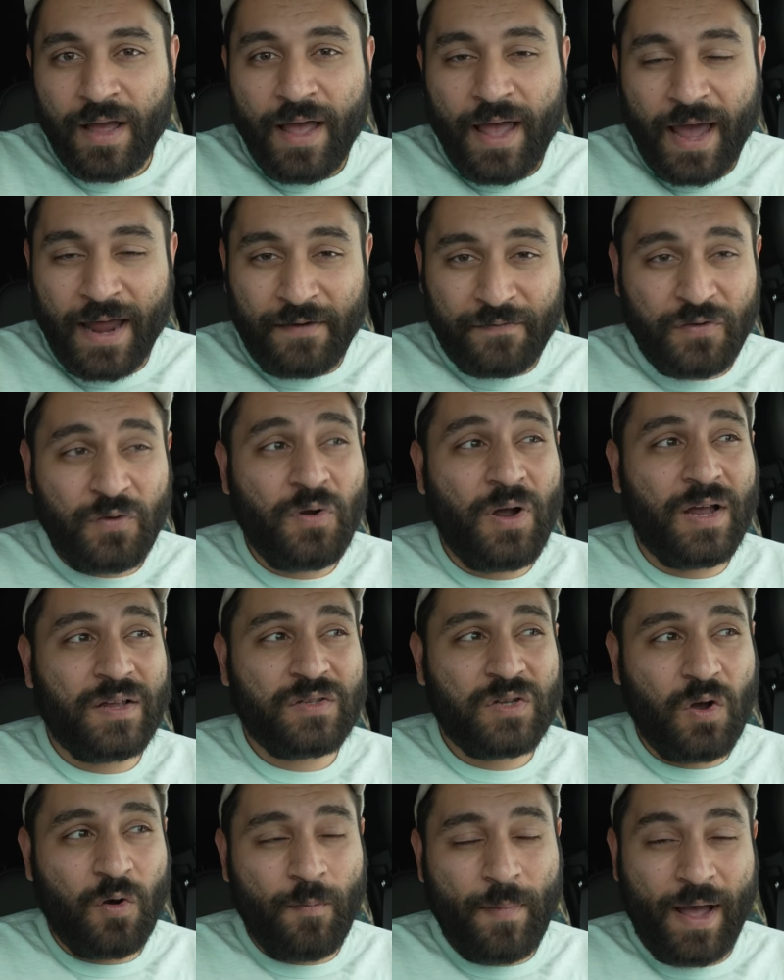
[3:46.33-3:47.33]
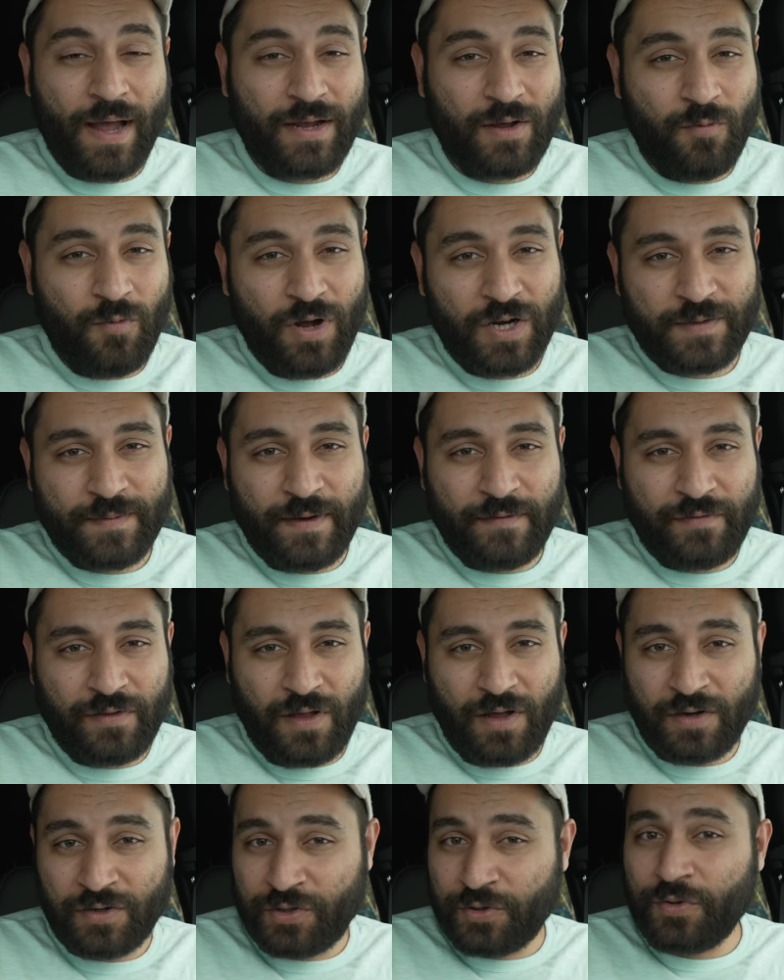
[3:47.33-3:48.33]
And if you guys go back and watch my
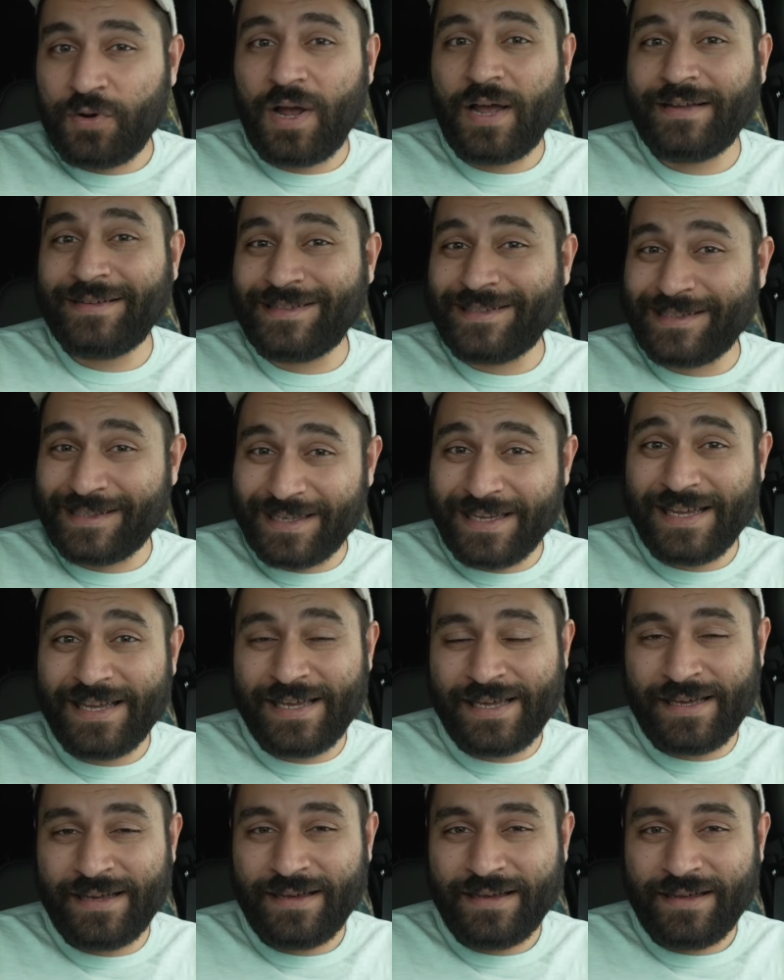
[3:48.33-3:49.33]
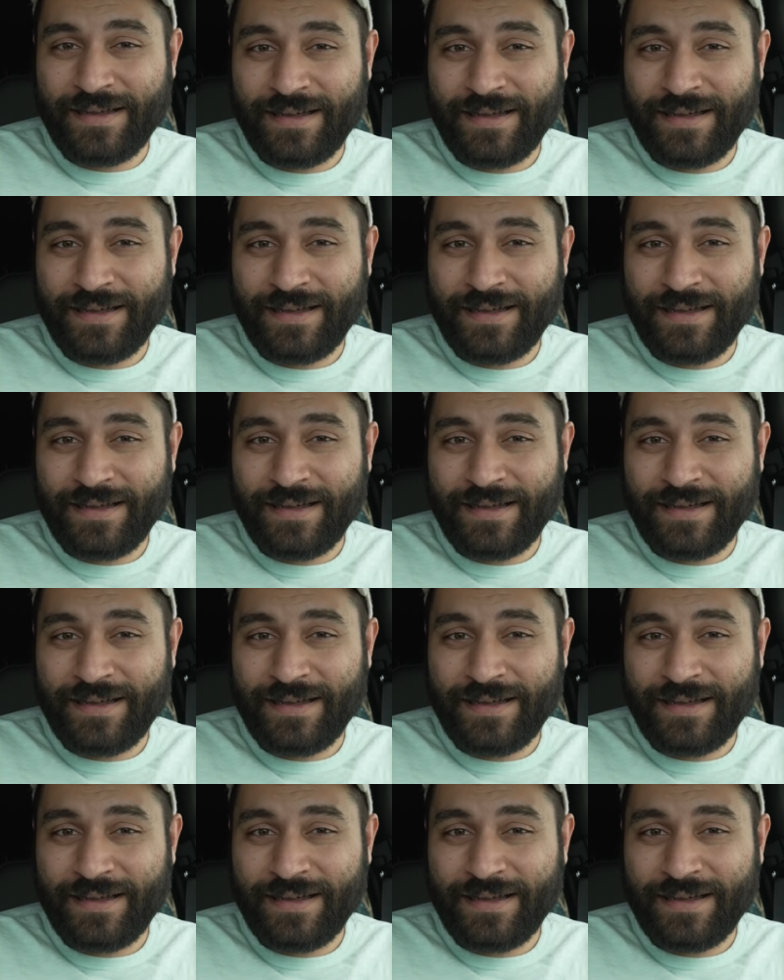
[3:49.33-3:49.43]
vlog, you guys see